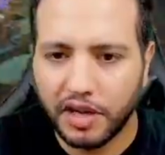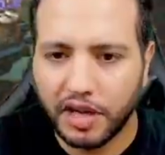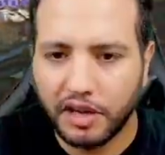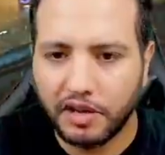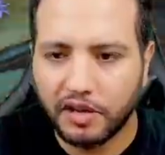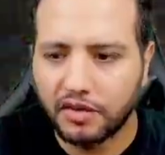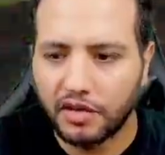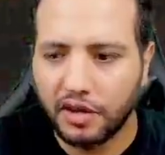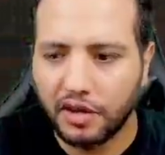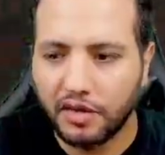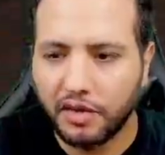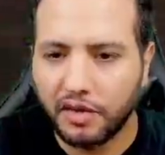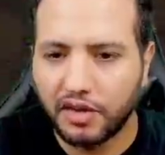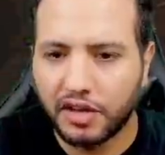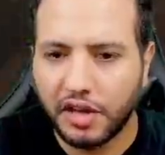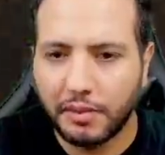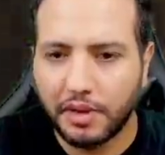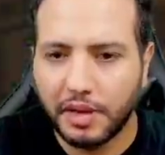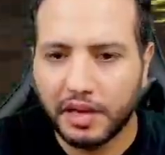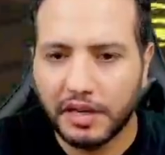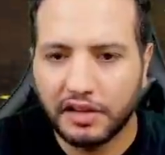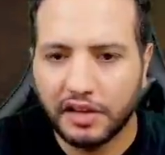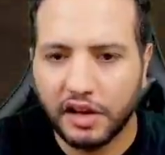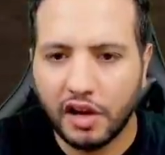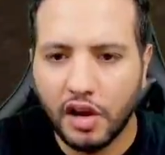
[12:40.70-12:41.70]
use the third
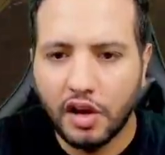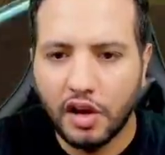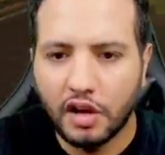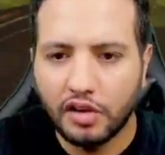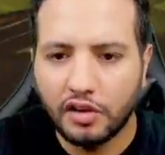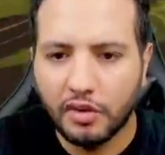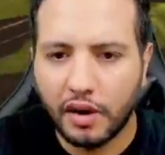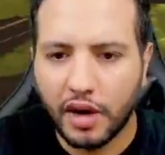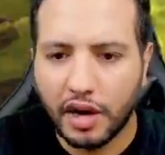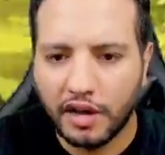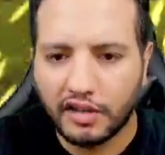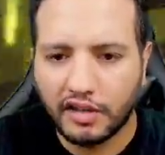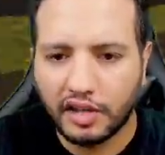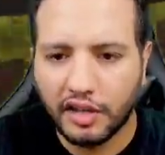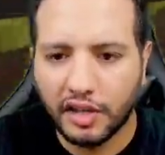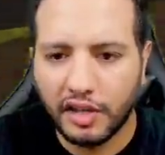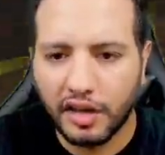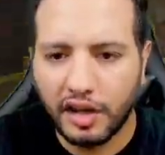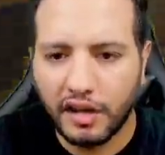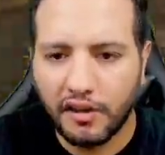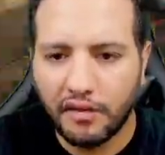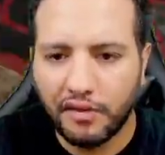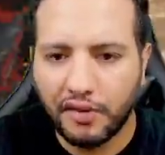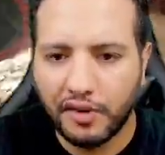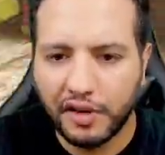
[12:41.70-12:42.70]
ability to actually
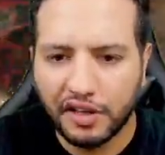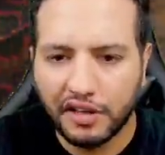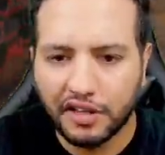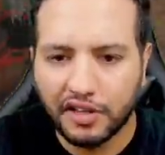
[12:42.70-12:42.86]
freeze